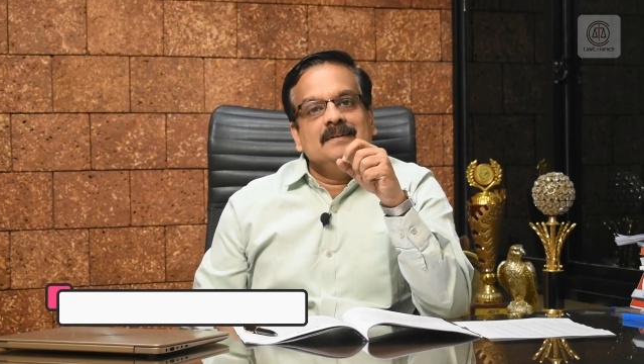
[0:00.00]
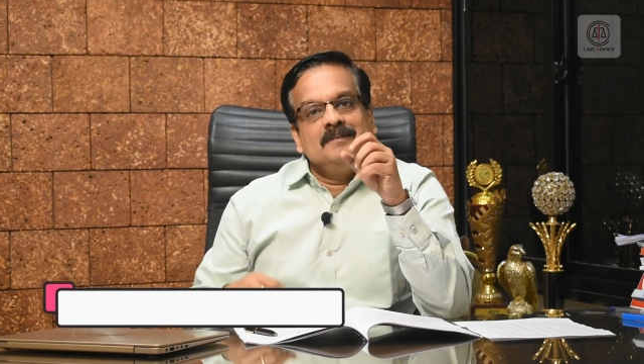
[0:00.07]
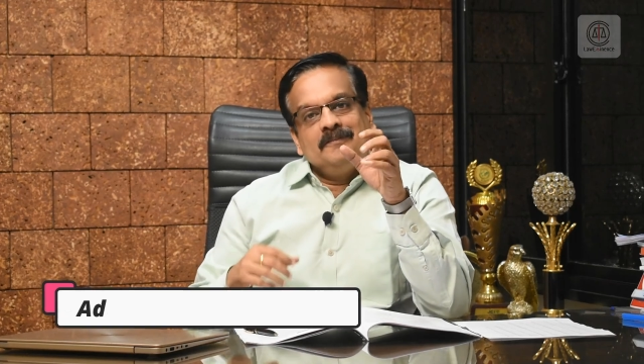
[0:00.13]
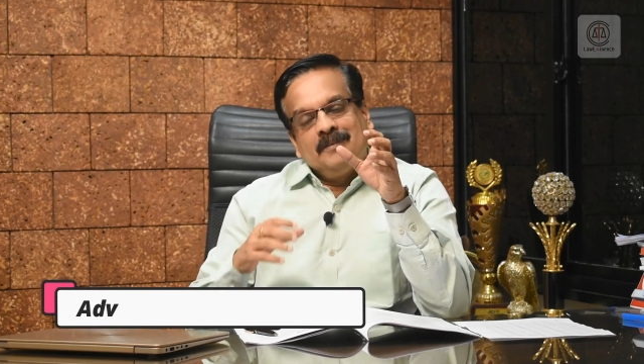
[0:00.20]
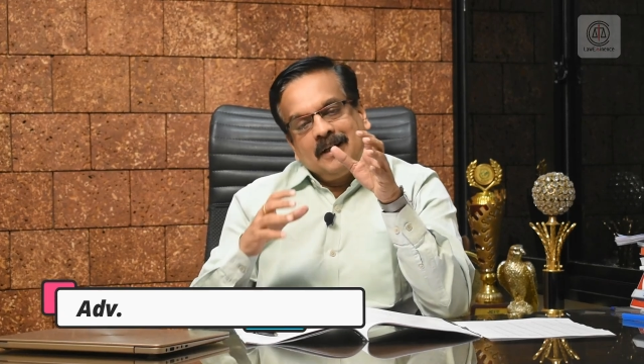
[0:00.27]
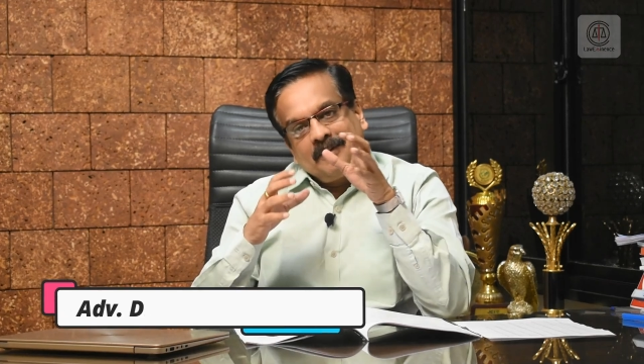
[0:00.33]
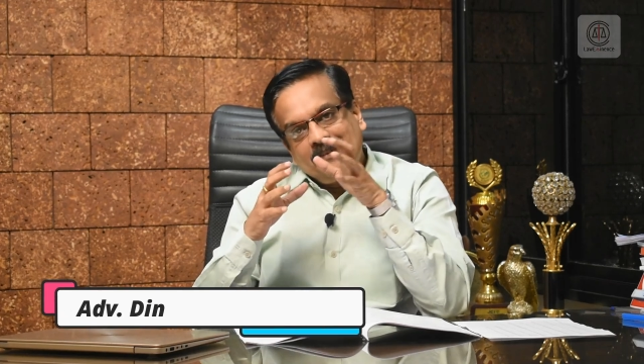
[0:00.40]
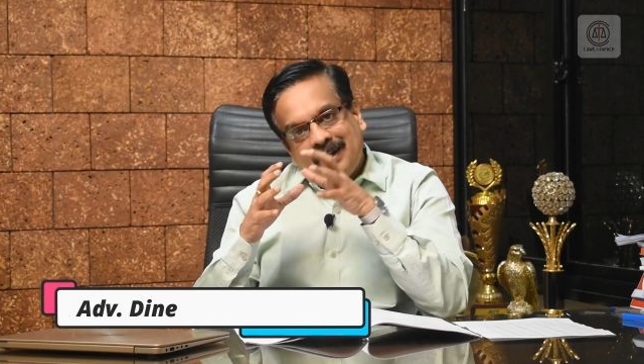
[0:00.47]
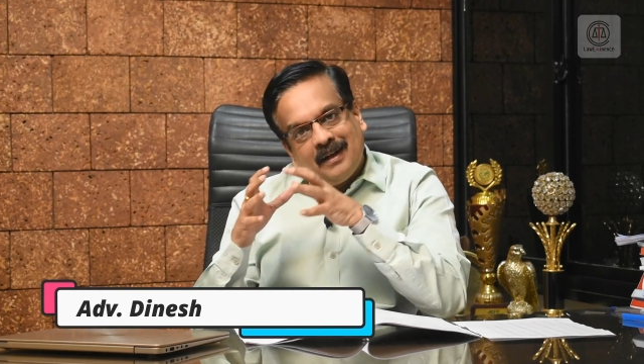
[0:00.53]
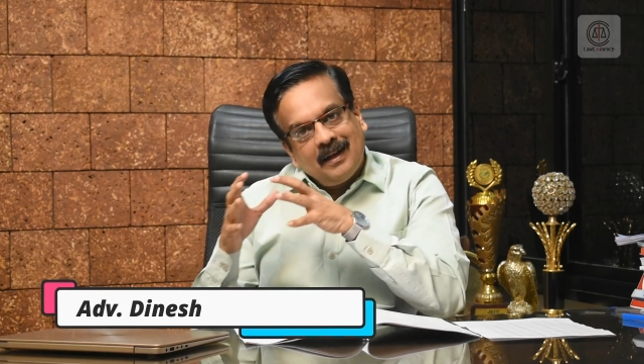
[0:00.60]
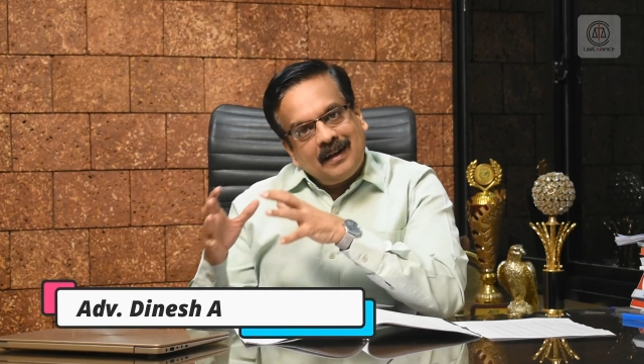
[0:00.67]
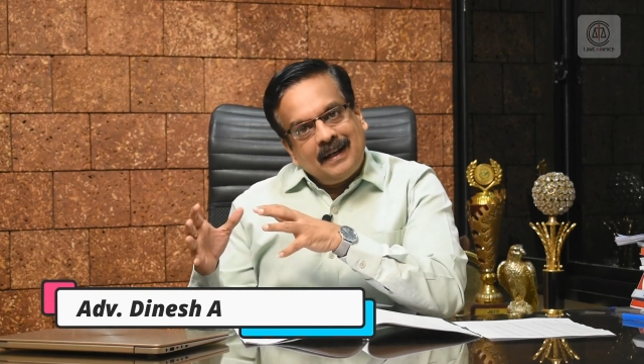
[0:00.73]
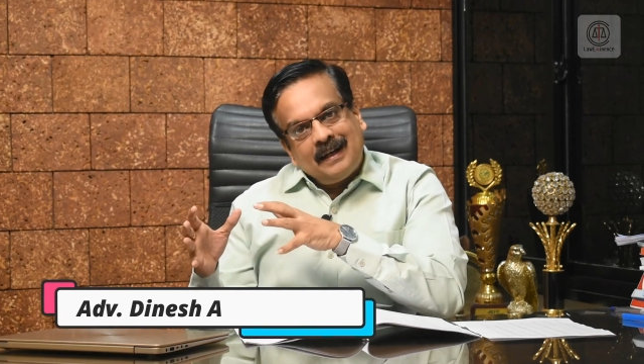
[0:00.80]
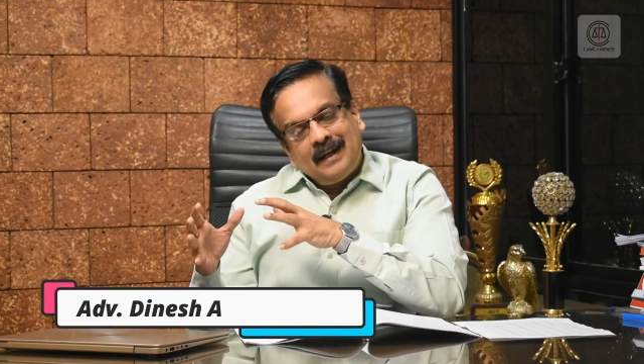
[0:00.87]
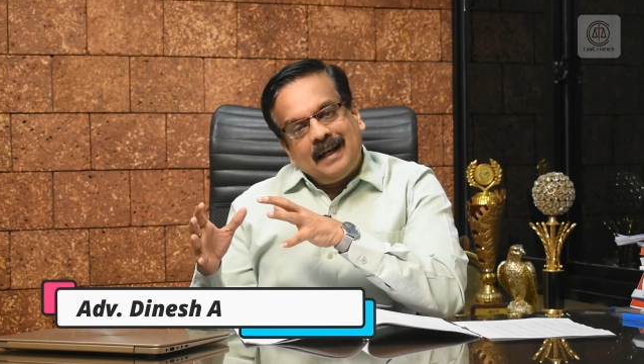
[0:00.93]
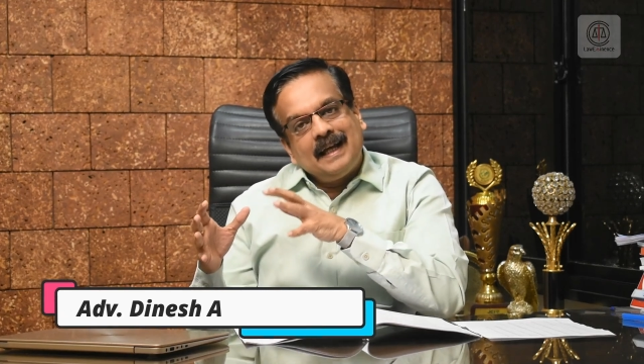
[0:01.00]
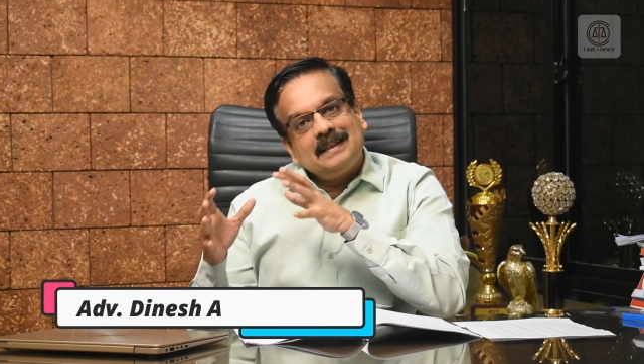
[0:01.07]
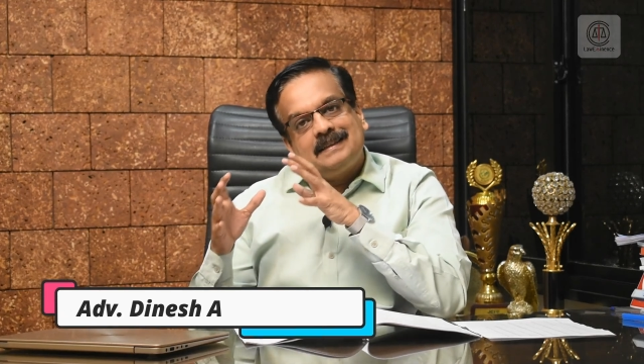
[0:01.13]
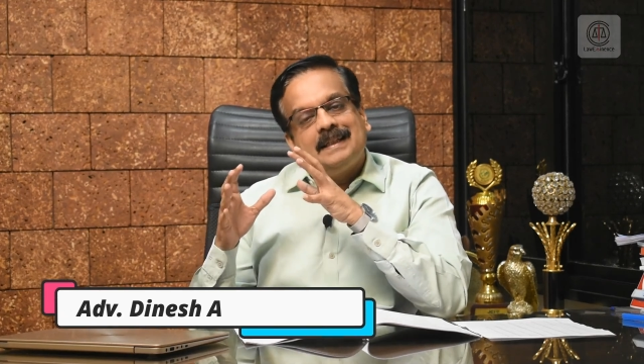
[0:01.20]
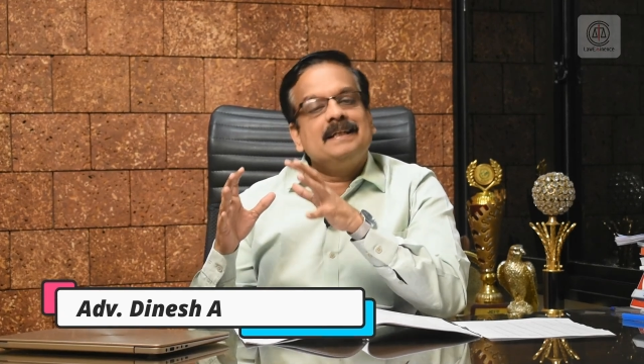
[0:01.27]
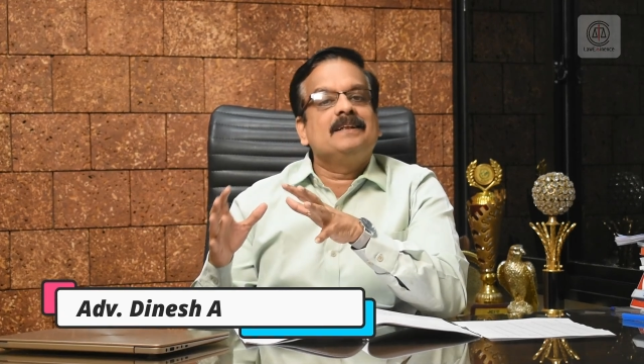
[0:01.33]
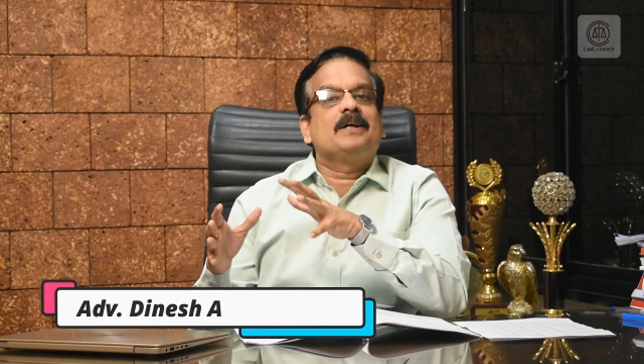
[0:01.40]
where we are
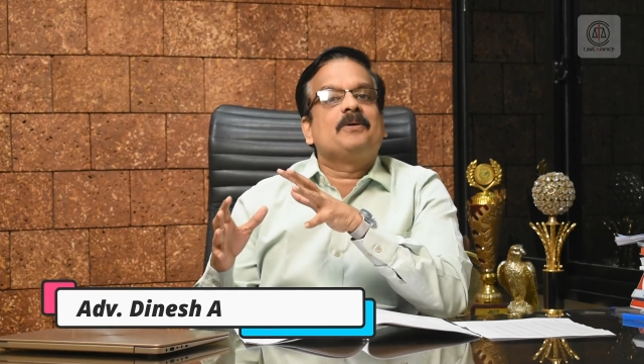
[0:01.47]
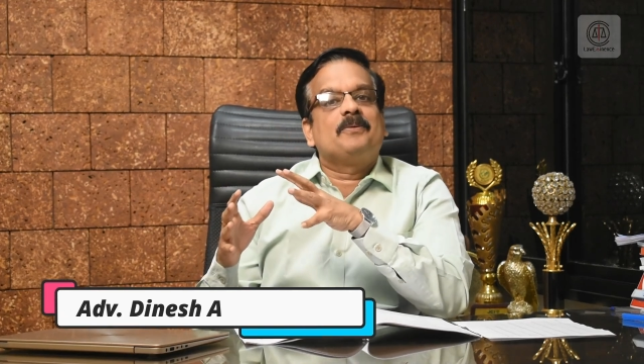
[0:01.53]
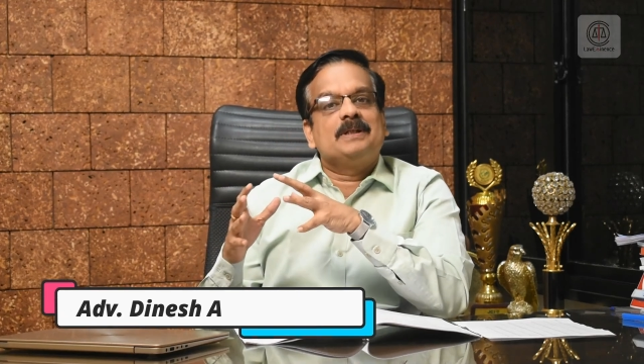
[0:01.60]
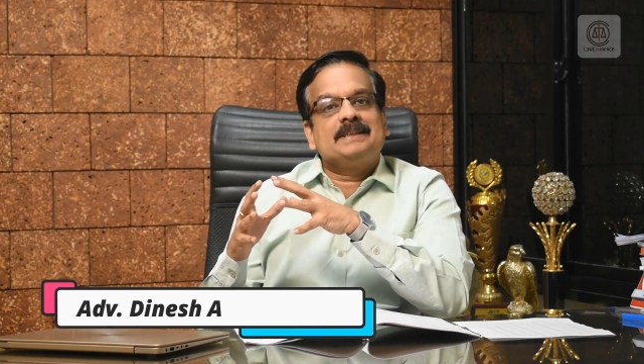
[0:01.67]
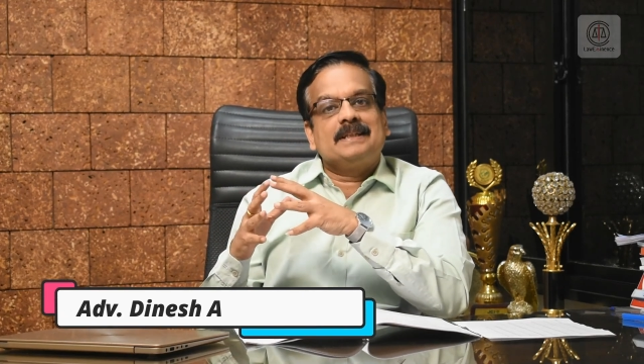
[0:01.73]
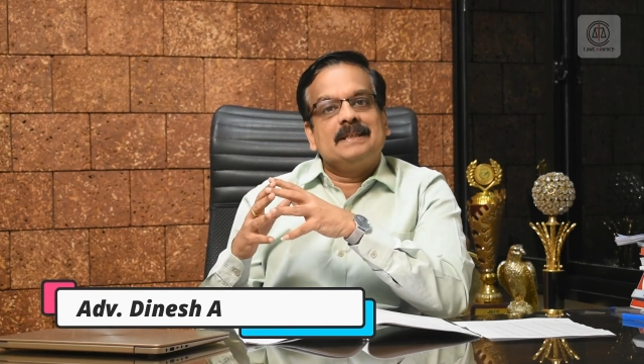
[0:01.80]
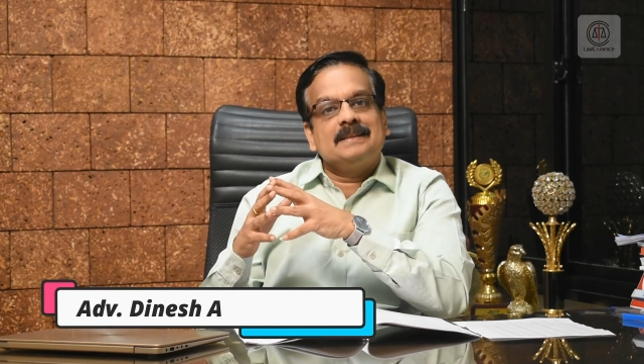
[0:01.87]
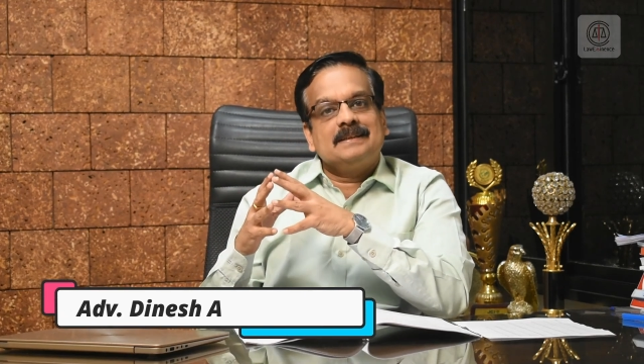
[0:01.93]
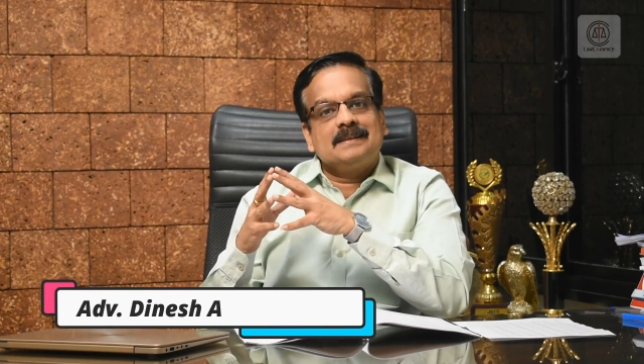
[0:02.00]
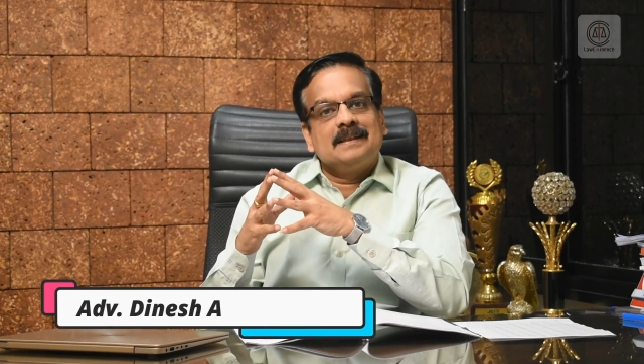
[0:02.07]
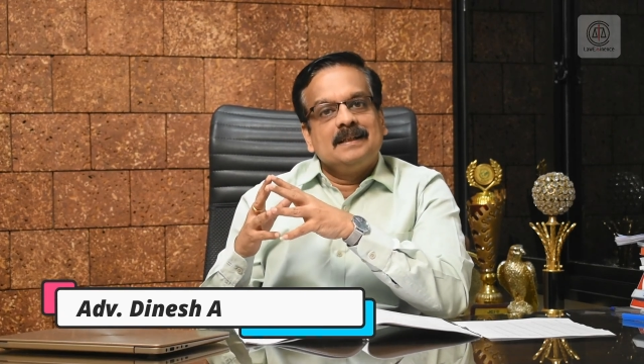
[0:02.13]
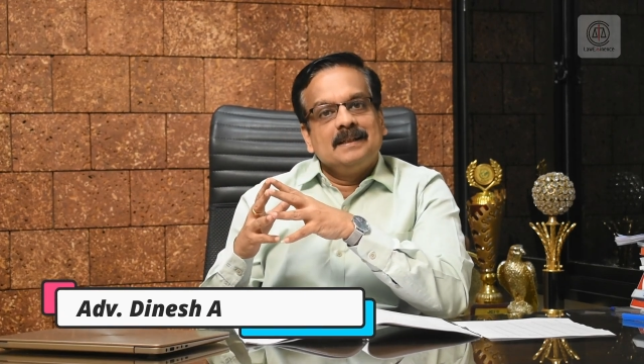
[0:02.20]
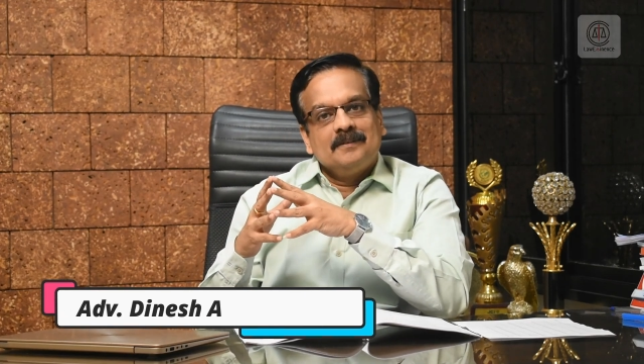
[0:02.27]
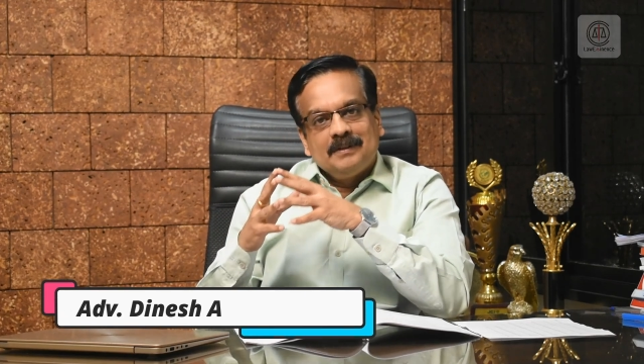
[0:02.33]
analyzing the questions